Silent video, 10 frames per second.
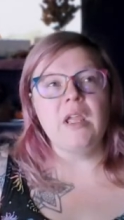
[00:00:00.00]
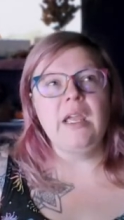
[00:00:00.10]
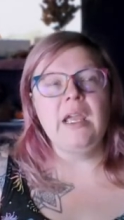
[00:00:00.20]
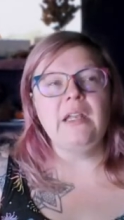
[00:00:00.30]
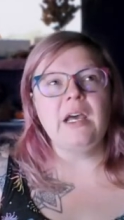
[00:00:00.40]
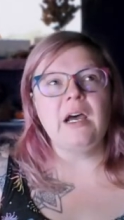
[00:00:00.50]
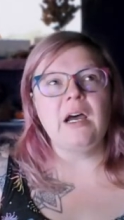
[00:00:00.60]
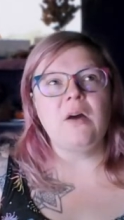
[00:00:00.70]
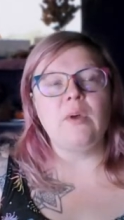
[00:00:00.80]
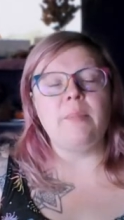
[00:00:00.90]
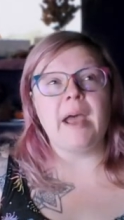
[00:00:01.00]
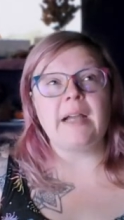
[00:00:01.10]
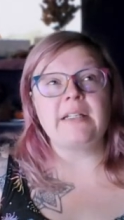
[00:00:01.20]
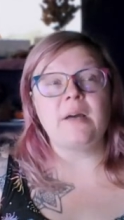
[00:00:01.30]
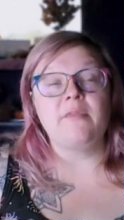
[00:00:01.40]
And we
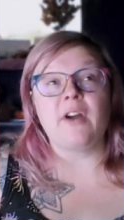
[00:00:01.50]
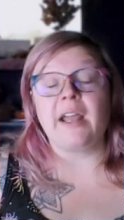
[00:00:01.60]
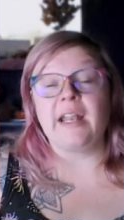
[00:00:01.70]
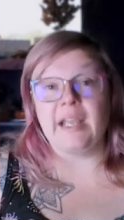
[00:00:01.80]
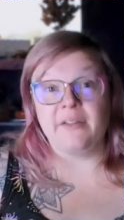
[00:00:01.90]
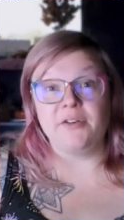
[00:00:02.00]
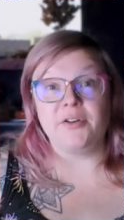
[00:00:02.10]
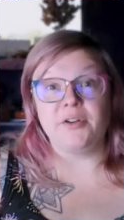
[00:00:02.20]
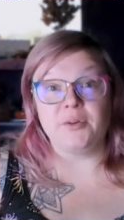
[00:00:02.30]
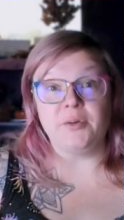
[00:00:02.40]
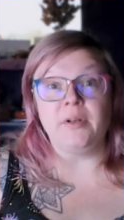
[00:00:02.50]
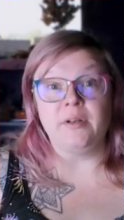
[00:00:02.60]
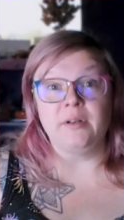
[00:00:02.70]
packed up Friday afternoon.